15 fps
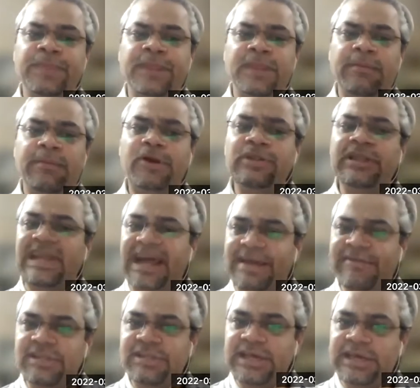about the
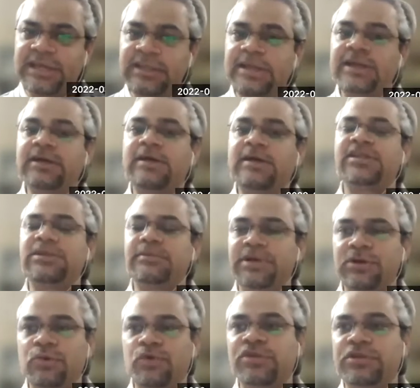life cycle that a customer
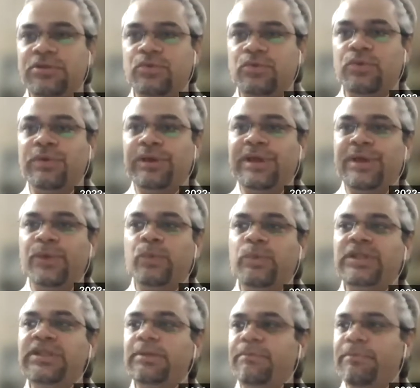goes through
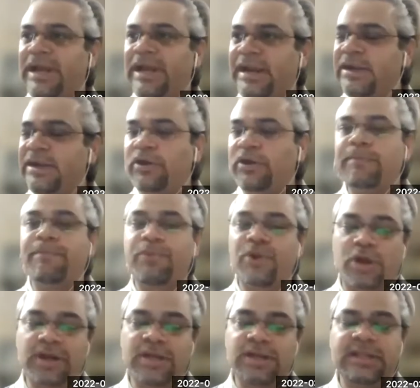with a brand or a
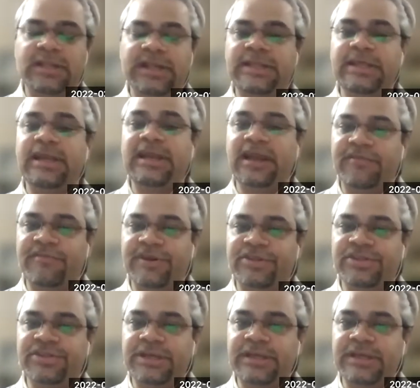product that they are
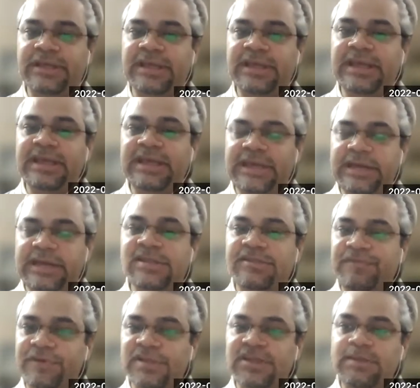leveraging. It is
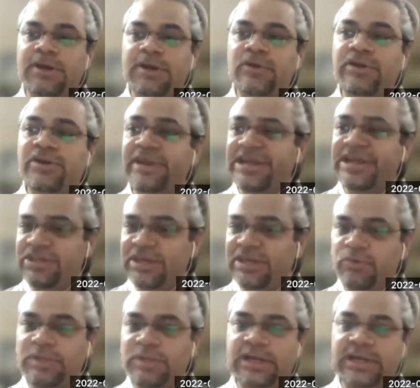first about reaching
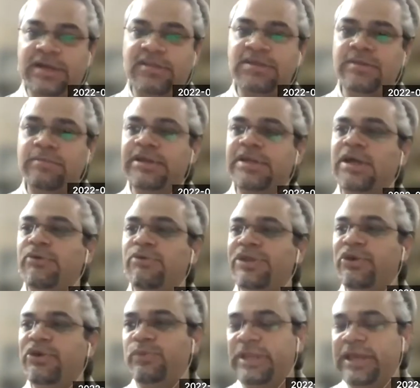to that customer. How do
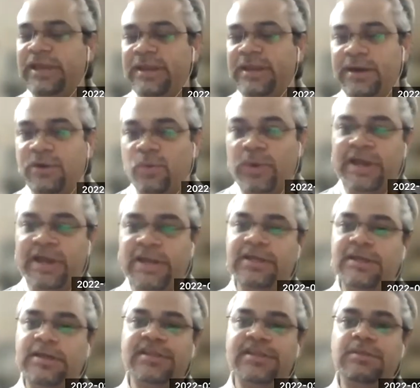you then acquire the
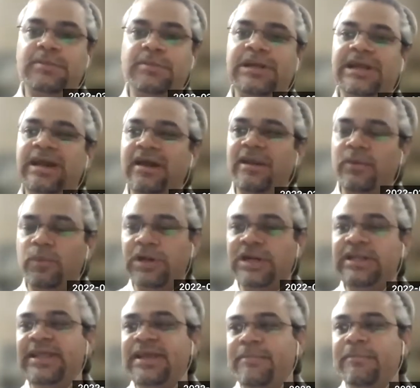customer,
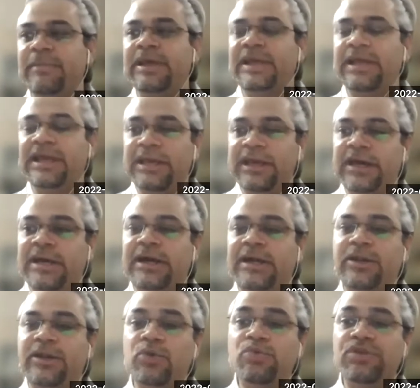convert them
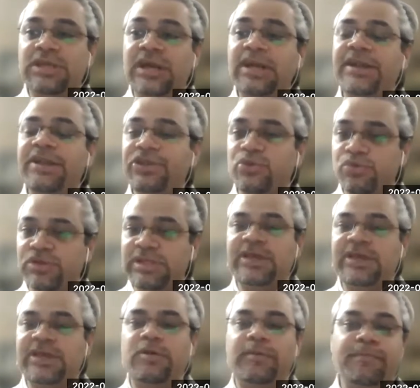to start
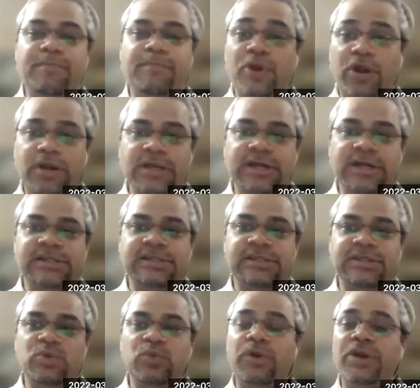using your products?
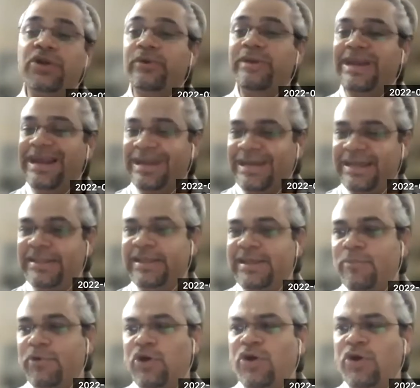You want to retain
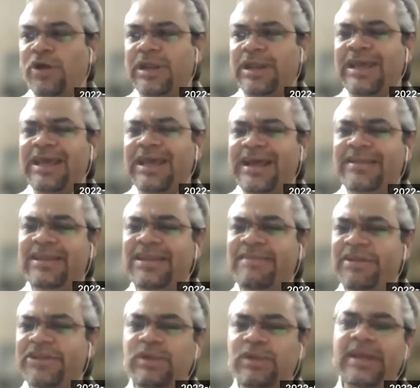them on, and then
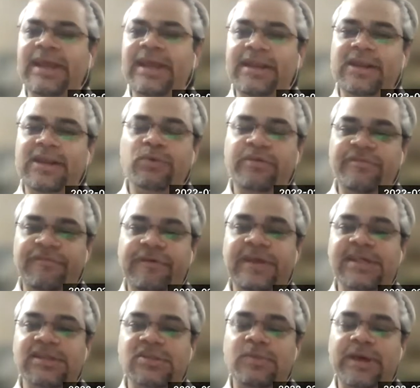eventually getting to a
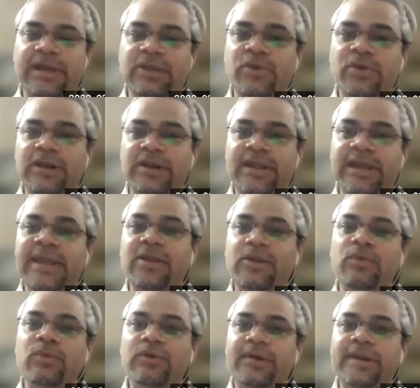phase where you're trying
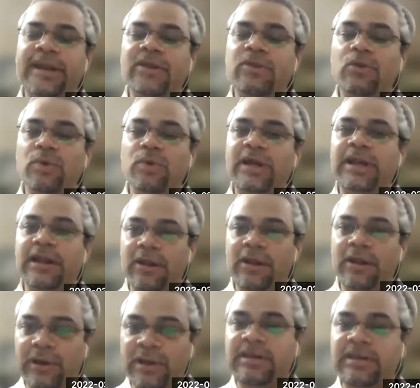to look at
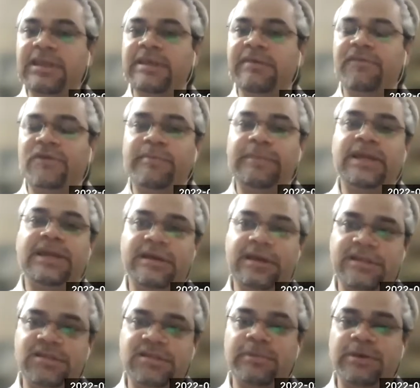loyalty from that
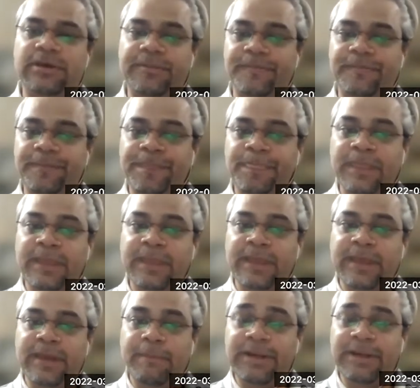customer.
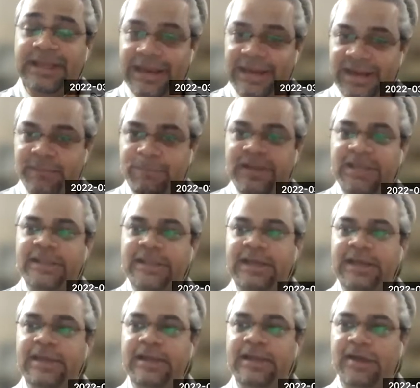But the interplay that
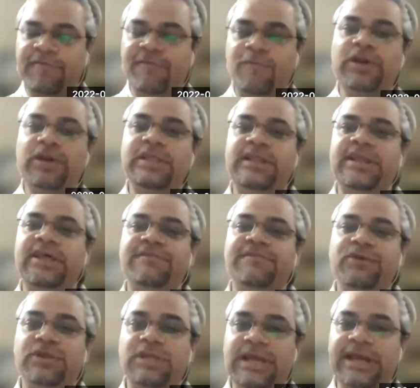I'll unfold in the next
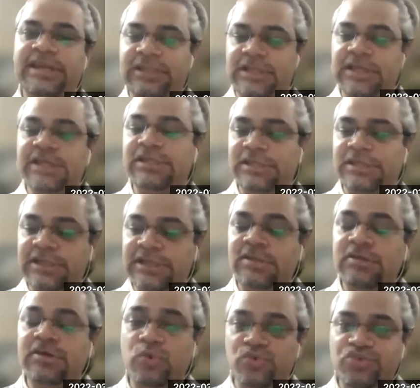few slides
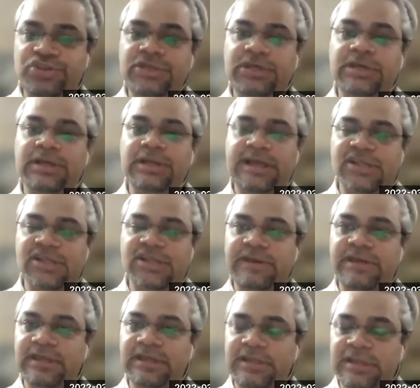is crucial as
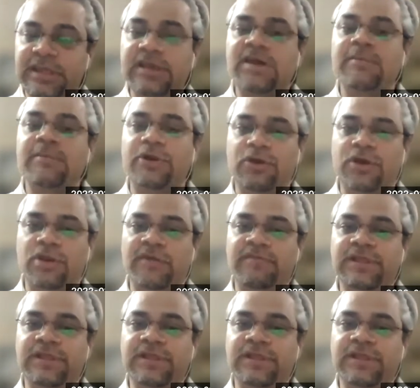we think about all of